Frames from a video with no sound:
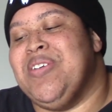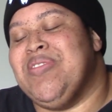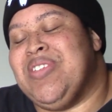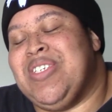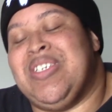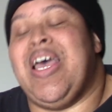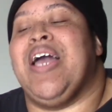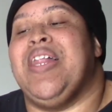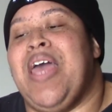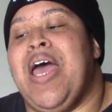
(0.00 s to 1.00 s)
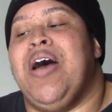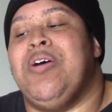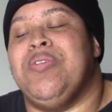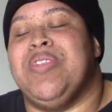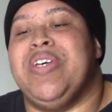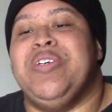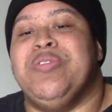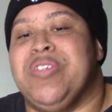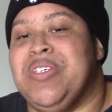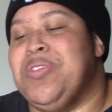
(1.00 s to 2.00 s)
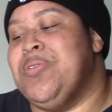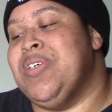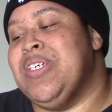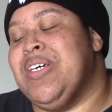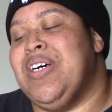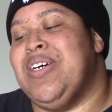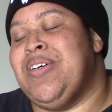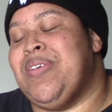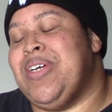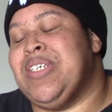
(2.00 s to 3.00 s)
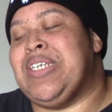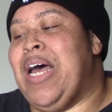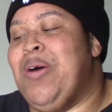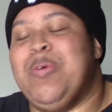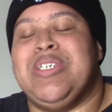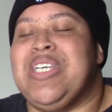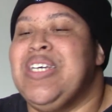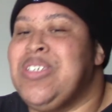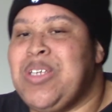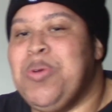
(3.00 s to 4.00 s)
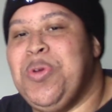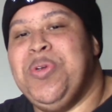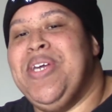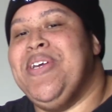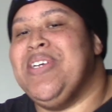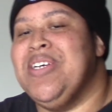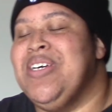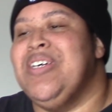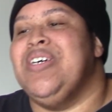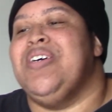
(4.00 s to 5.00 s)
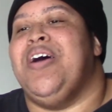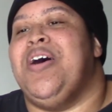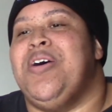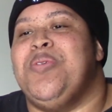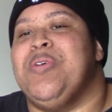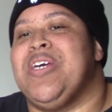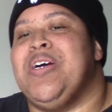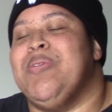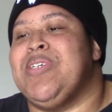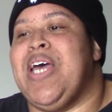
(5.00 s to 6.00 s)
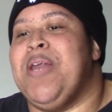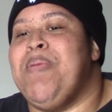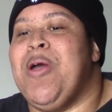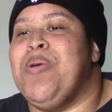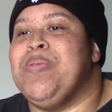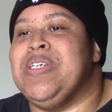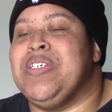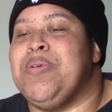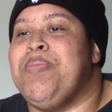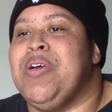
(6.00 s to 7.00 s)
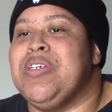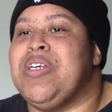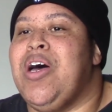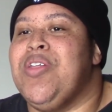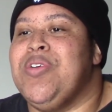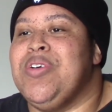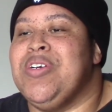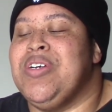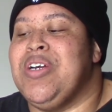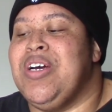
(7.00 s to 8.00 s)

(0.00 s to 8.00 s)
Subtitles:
this is exactly how they usually do it. I always say it's so unique. When it comes to anime openings compared to other,